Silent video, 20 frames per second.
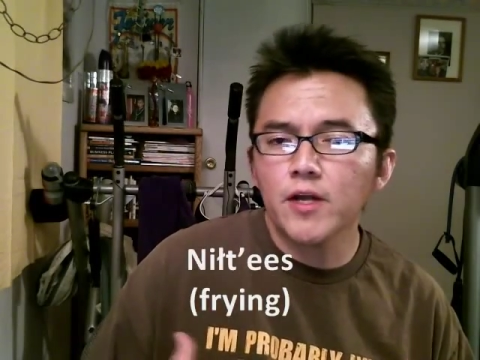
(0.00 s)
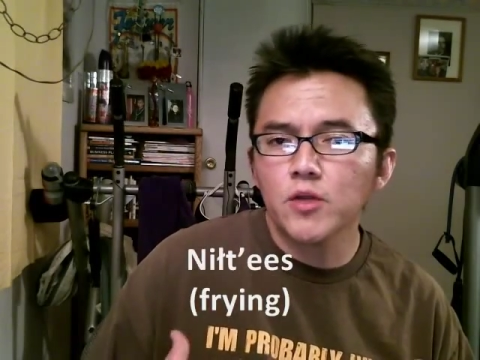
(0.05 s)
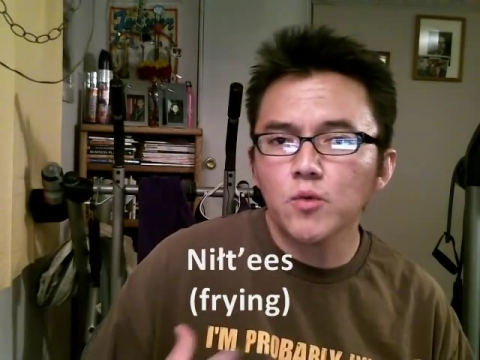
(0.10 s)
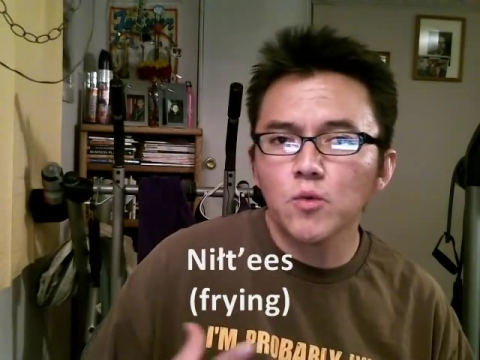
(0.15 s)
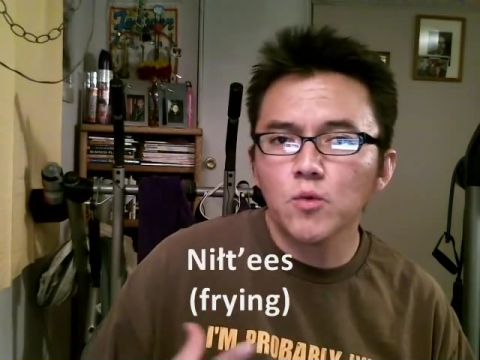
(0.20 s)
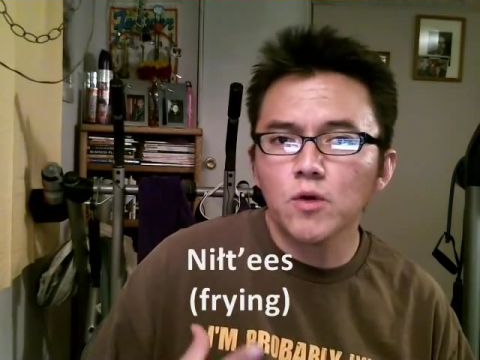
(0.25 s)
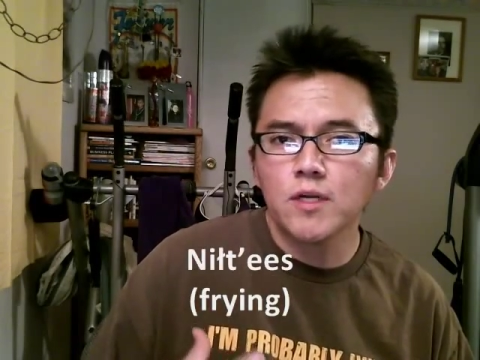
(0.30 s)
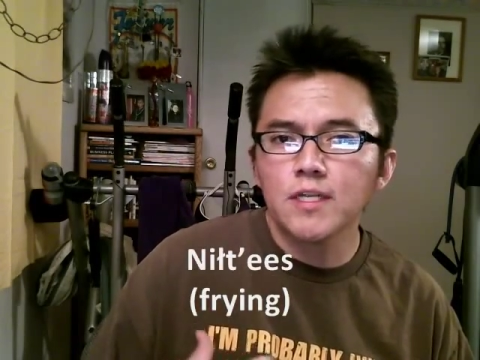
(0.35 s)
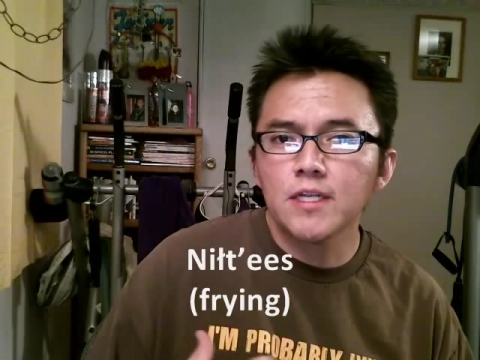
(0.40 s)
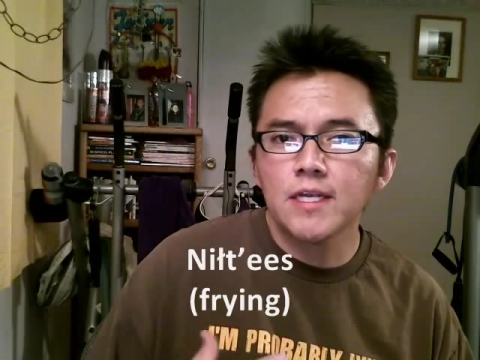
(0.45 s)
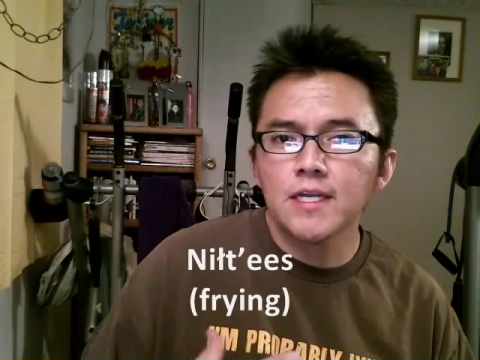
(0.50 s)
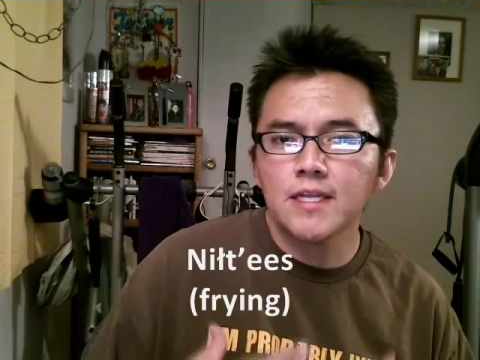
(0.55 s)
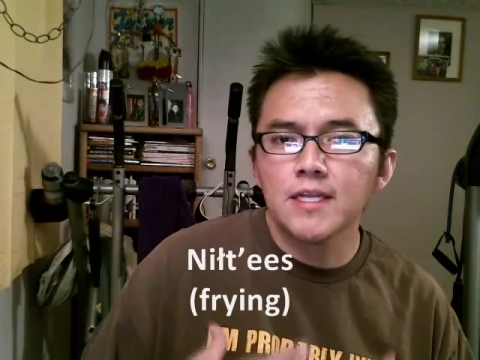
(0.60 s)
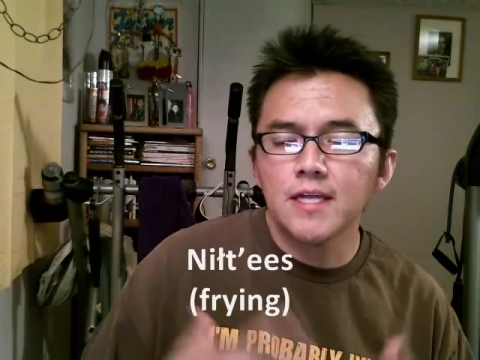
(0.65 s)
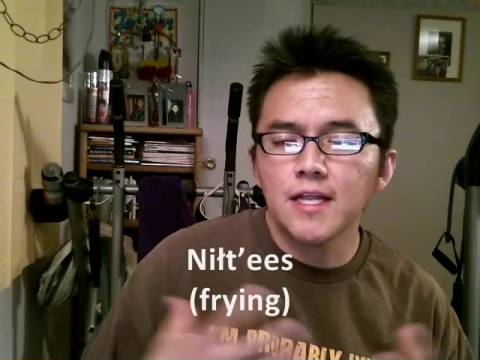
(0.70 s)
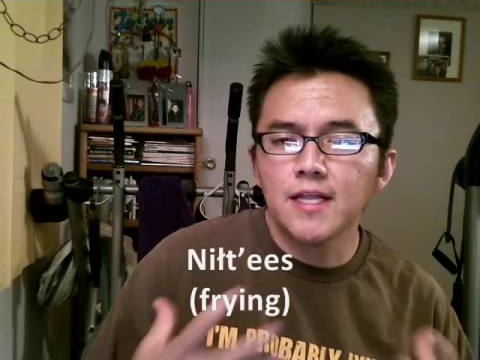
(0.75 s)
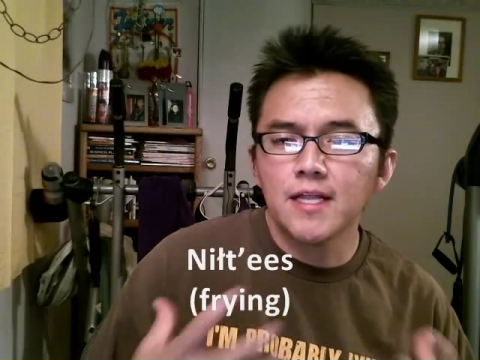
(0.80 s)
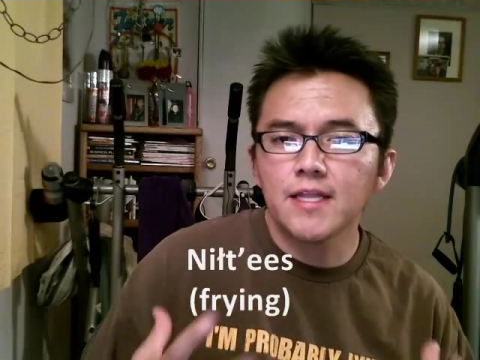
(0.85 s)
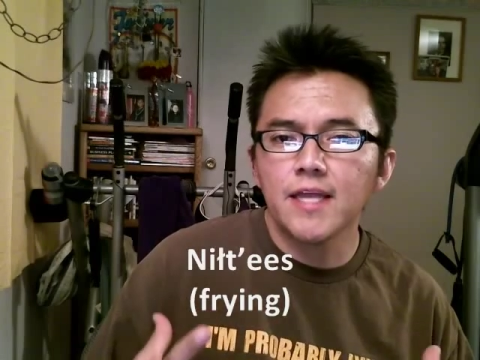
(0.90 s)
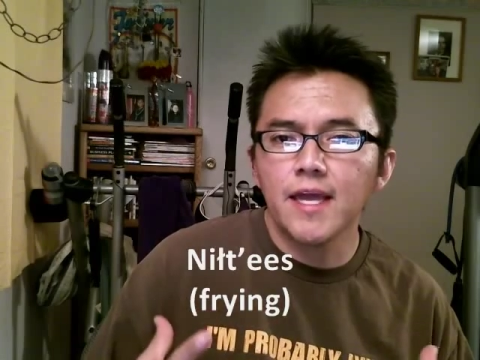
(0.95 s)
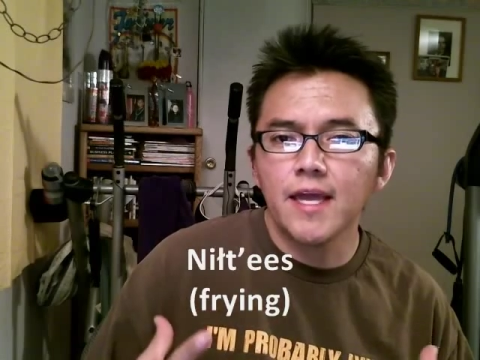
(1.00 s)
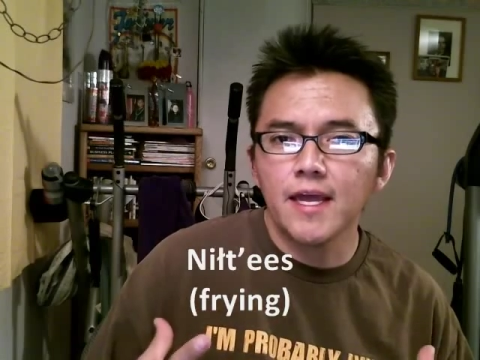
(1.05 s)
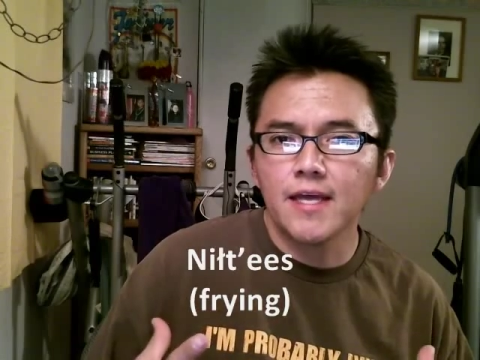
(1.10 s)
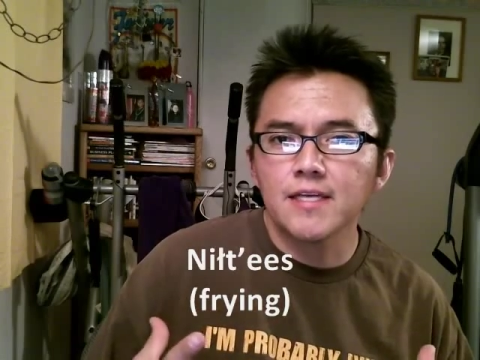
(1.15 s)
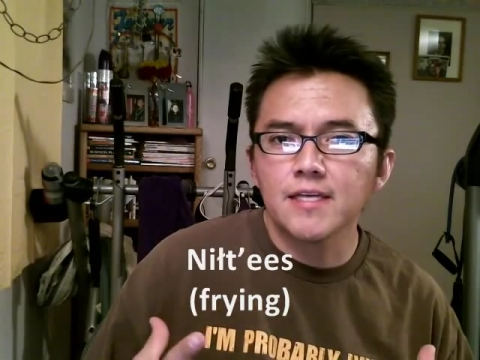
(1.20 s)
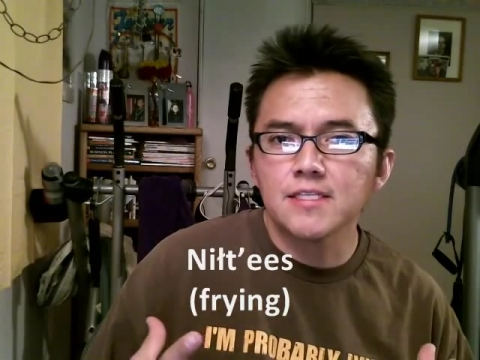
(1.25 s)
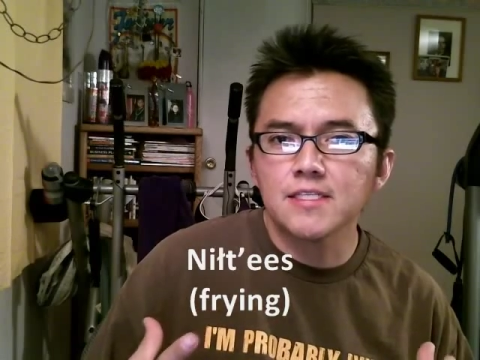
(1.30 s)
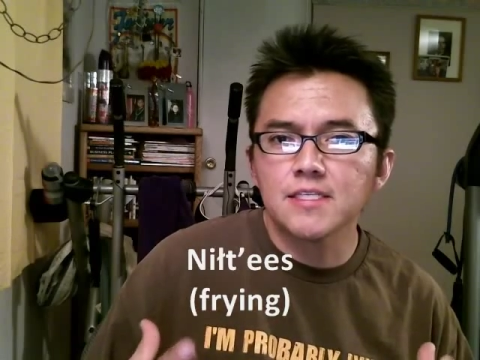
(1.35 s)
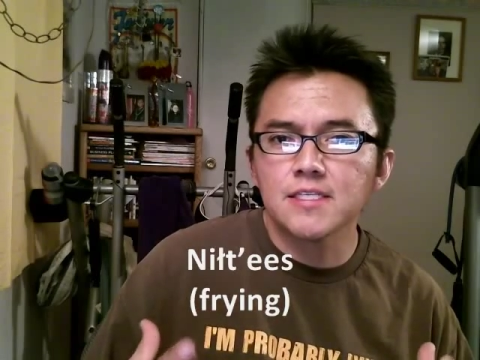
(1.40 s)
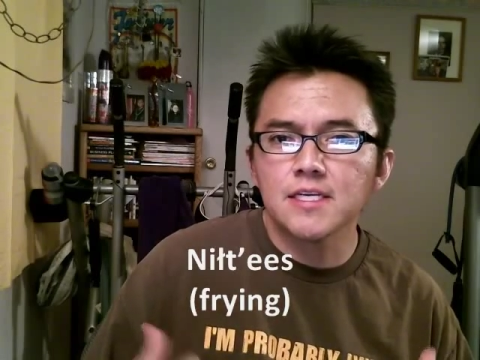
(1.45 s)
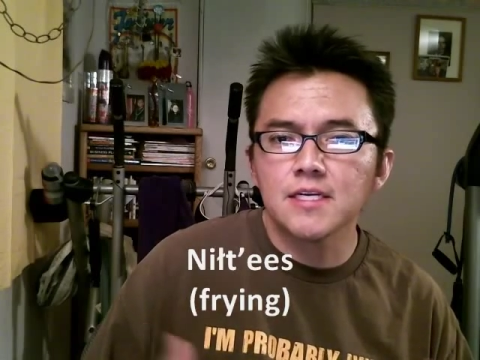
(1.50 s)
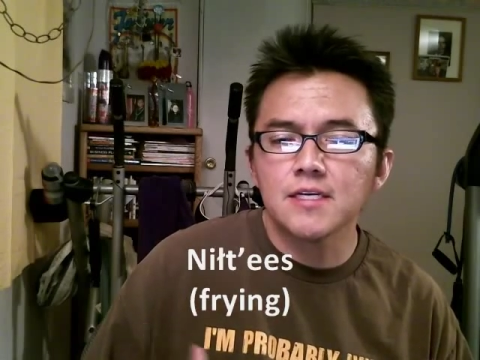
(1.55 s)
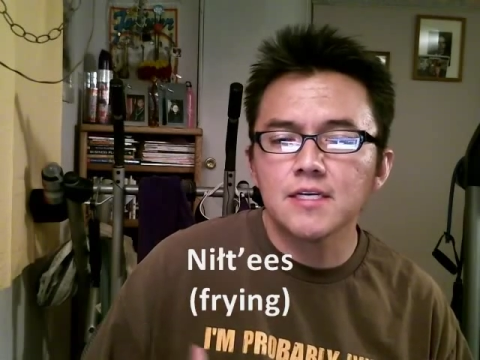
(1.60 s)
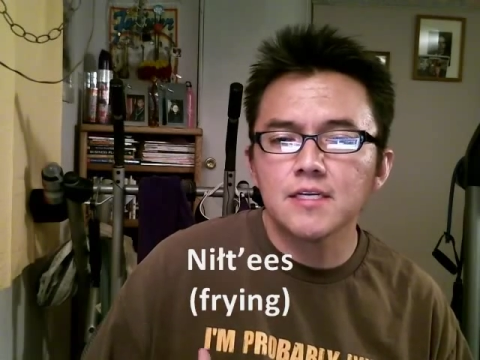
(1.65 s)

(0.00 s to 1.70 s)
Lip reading: the word Níłch'it'ees.